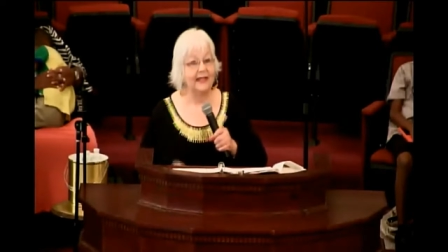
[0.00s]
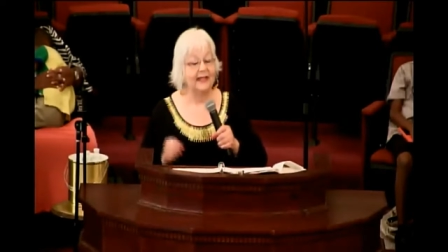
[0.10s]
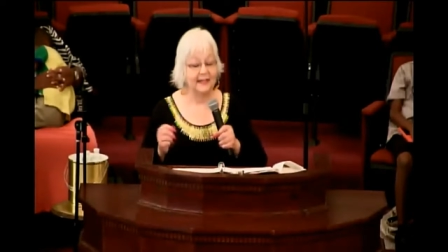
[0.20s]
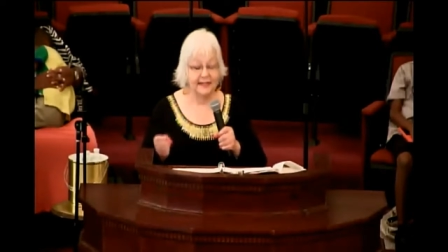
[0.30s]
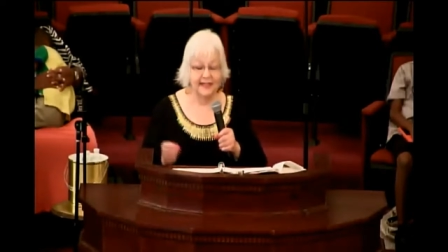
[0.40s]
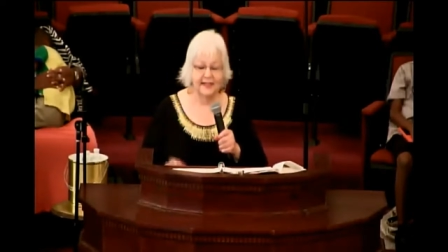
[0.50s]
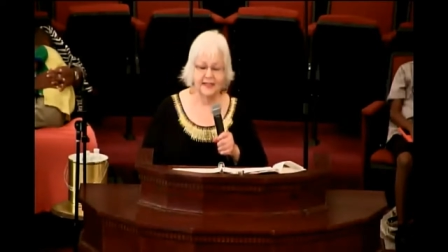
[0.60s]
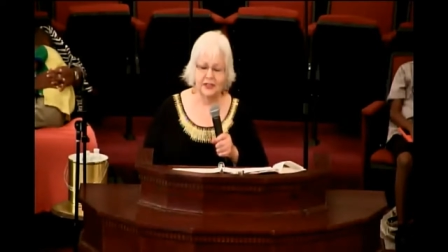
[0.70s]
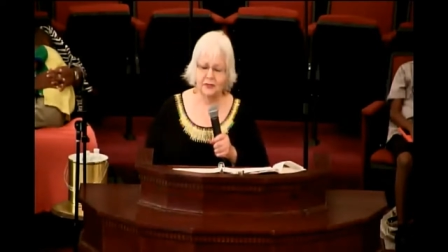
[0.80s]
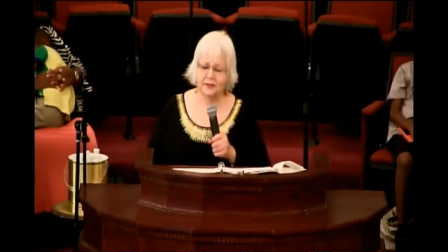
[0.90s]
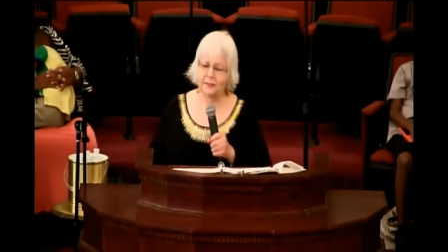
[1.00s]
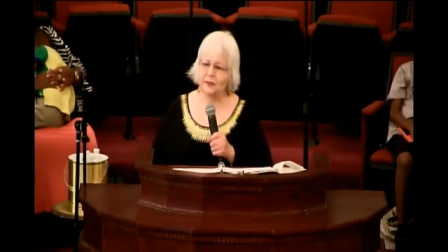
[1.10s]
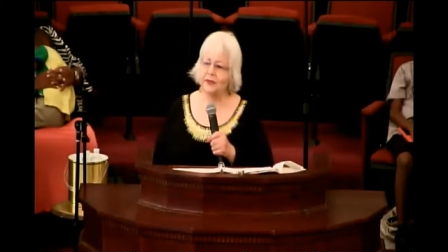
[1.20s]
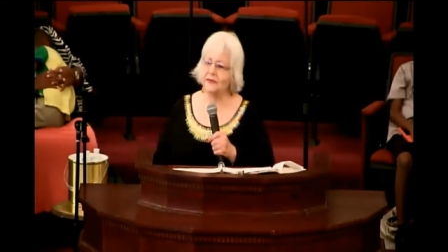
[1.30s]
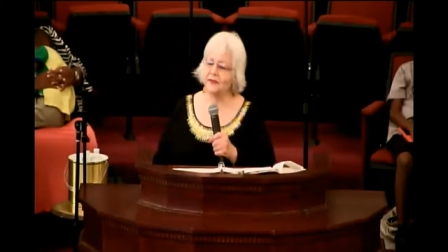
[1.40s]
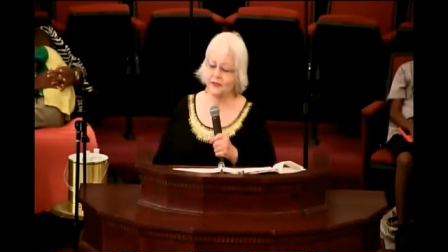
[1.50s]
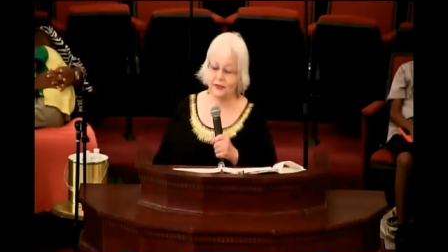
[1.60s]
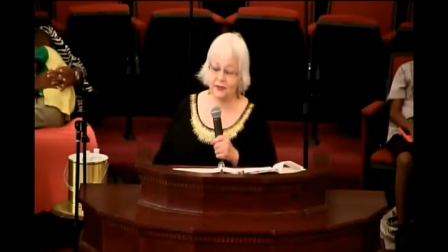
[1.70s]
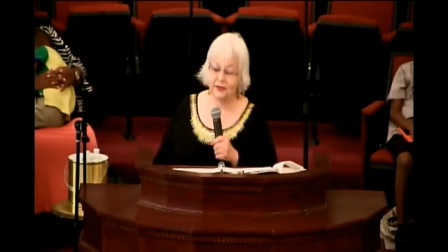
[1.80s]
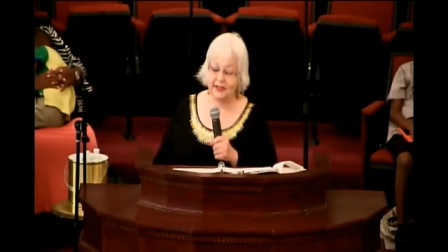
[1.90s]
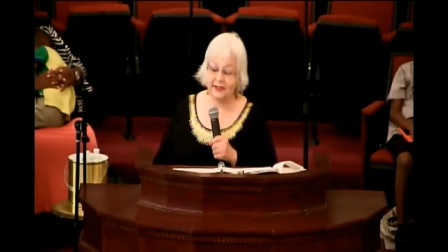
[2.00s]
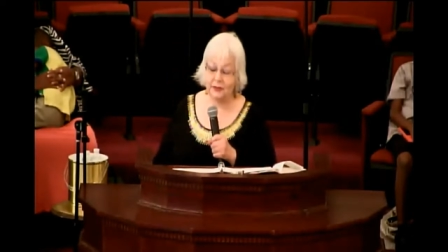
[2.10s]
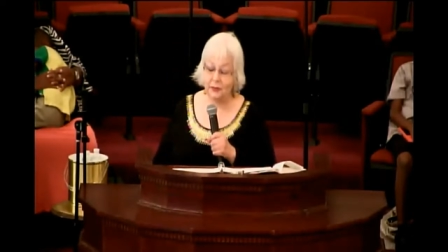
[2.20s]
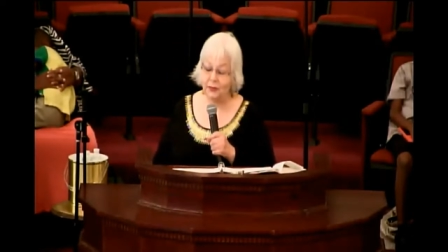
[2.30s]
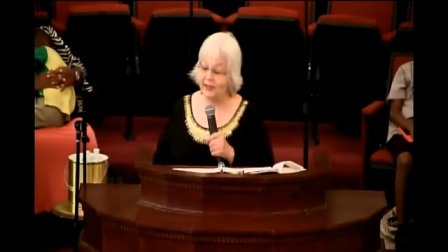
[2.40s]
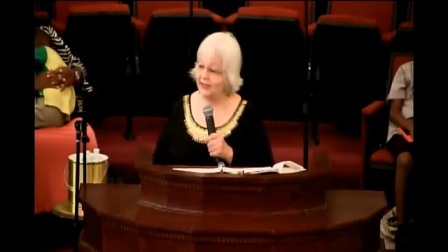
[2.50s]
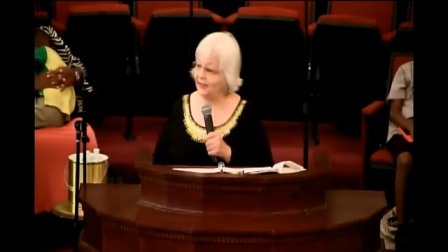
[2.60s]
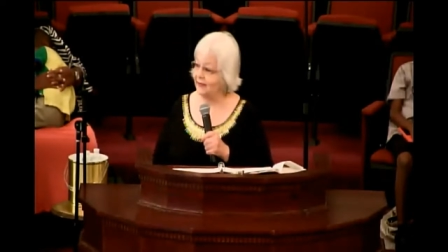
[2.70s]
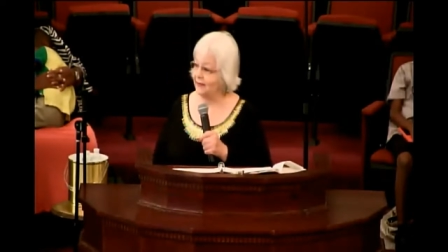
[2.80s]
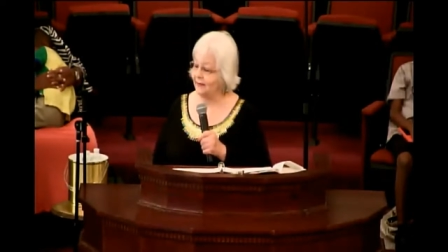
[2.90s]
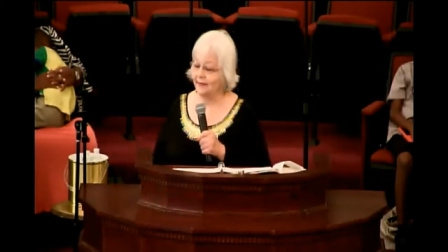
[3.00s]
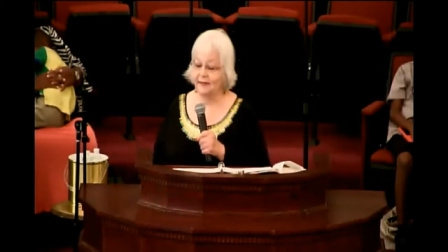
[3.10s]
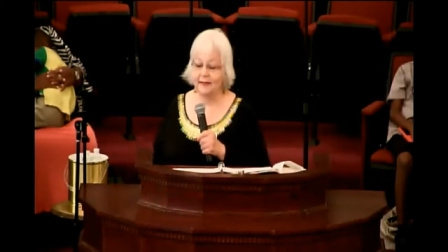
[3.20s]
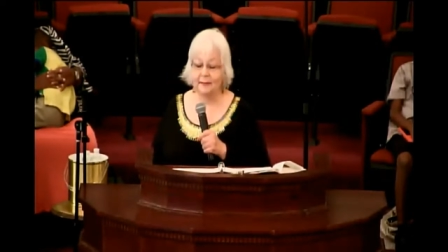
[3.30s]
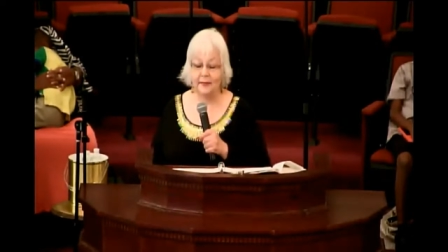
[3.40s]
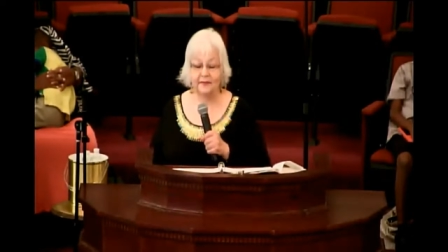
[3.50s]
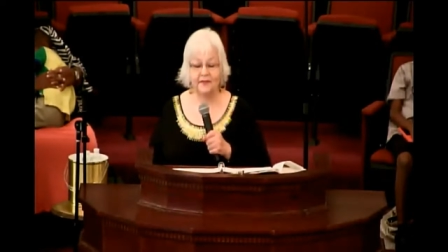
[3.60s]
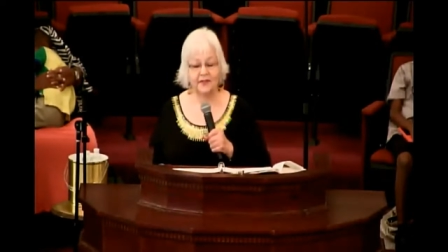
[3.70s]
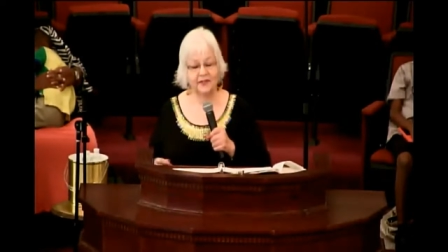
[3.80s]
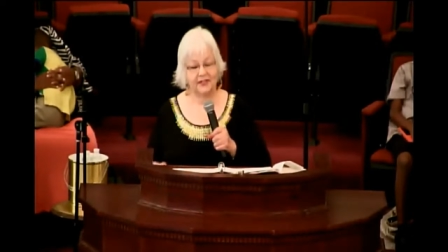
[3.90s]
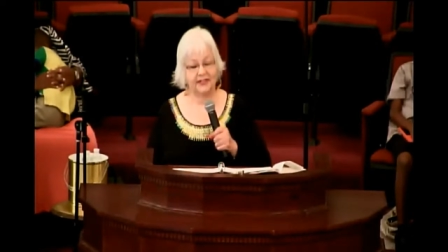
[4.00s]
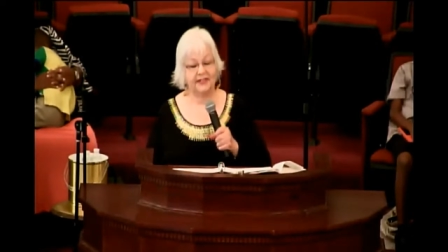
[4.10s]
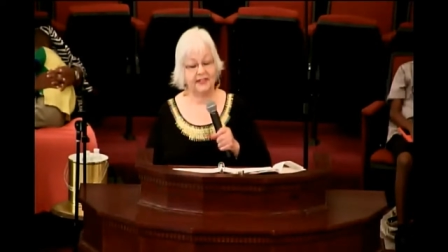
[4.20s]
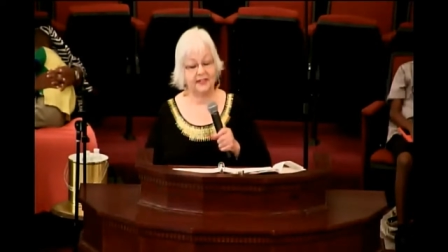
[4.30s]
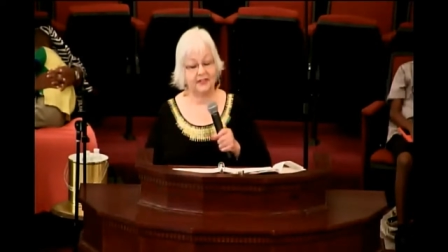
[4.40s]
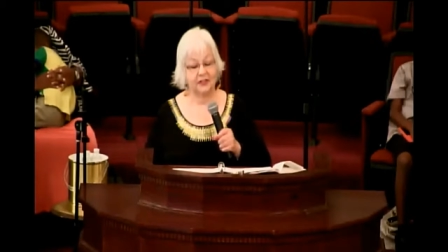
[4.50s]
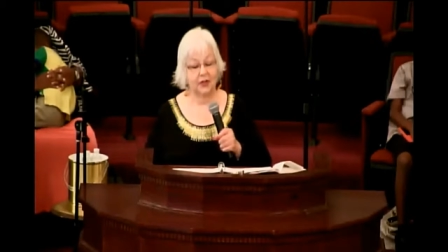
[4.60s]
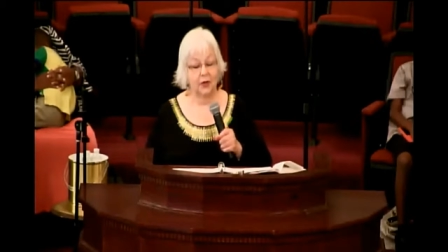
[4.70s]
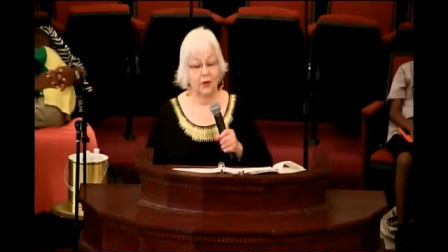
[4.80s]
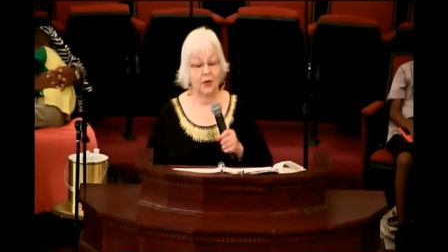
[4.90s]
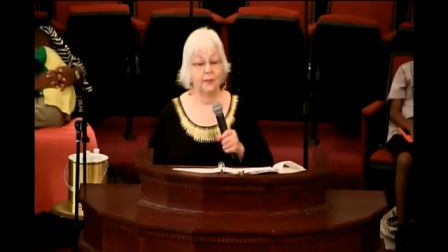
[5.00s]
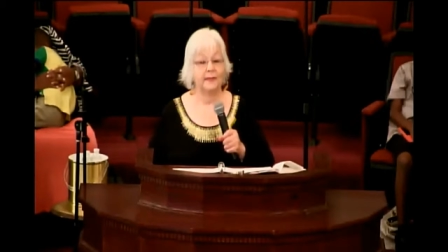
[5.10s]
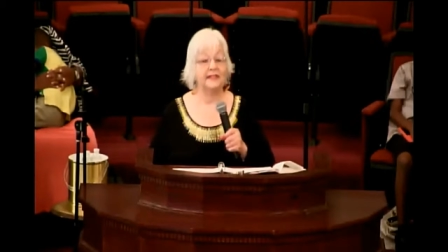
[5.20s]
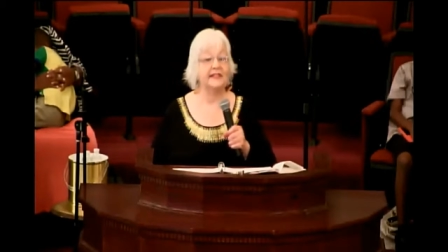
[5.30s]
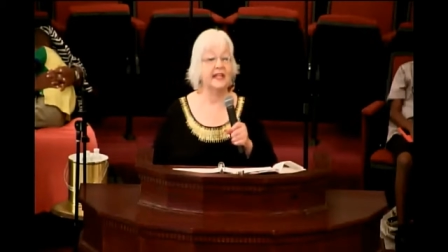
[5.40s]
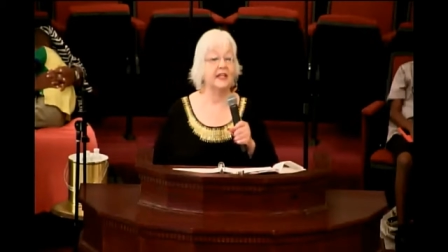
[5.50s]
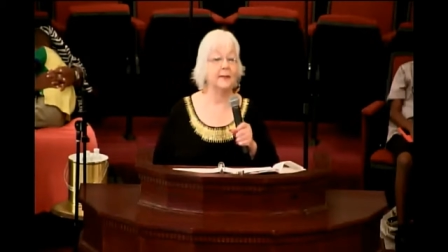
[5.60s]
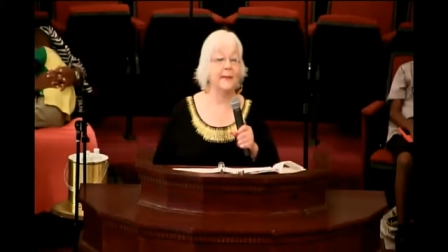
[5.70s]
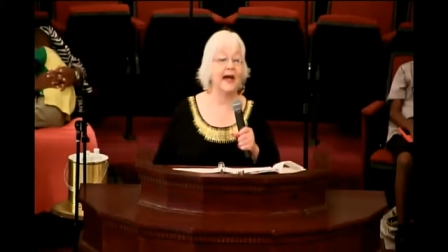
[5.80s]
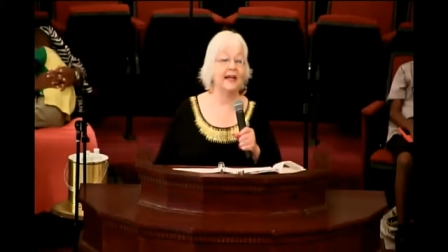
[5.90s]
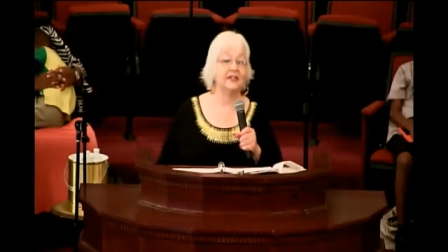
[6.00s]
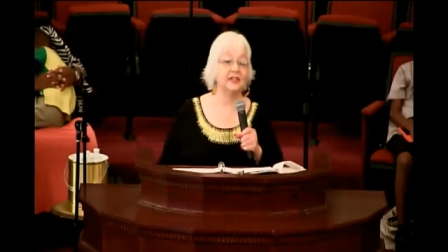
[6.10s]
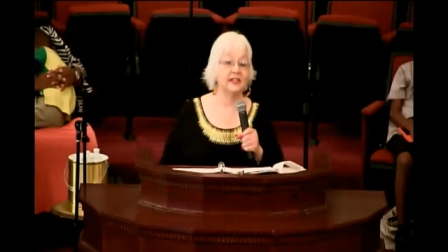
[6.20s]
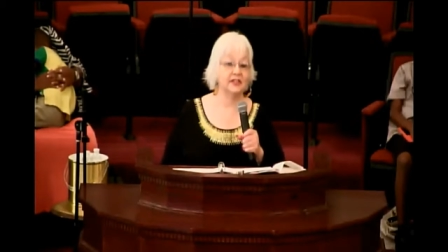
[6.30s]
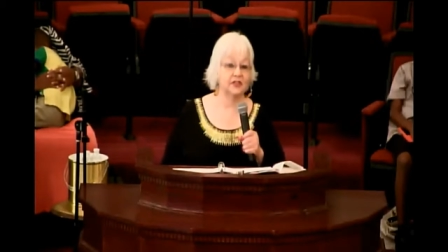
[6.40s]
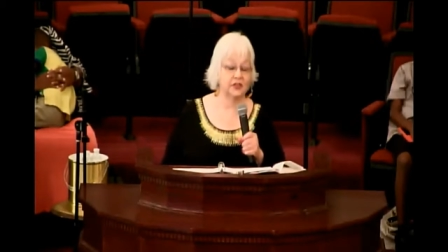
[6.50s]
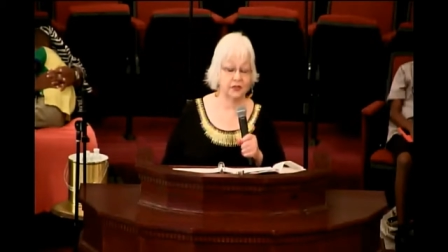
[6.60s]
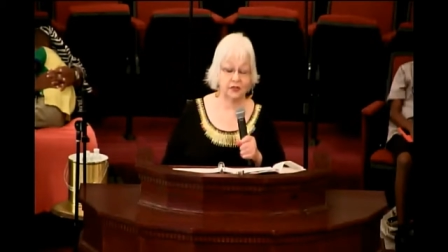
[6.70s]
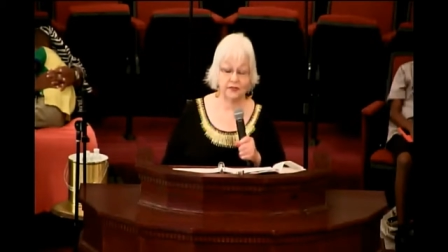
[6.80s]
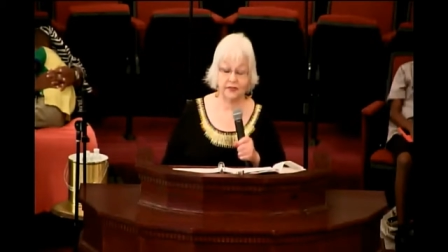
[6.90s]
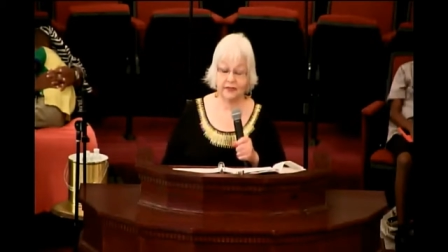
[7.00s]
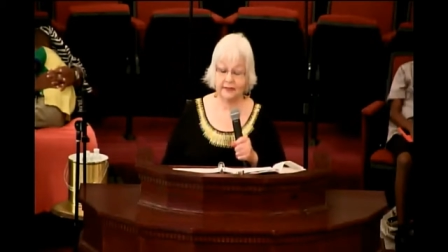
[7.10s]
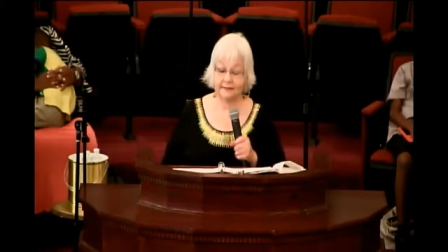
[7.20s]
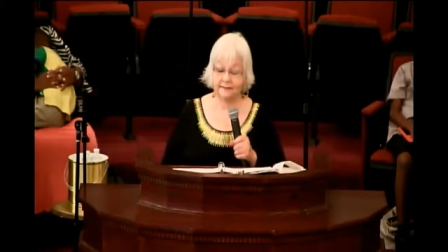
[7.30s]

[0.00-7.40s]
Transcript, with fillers: he says he'll report for duty in a week, but first he needs to go home and say goodbye to his girlfriend,